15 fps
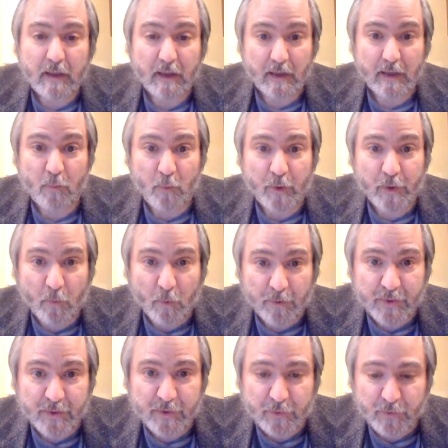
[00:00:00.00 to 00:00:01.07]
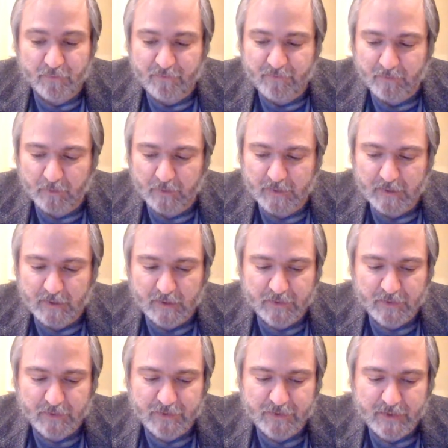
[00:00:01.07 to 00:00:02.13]
And we are working to fully
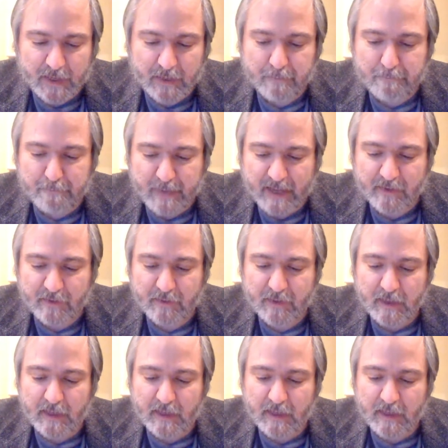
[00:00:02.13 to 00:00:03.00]
understand better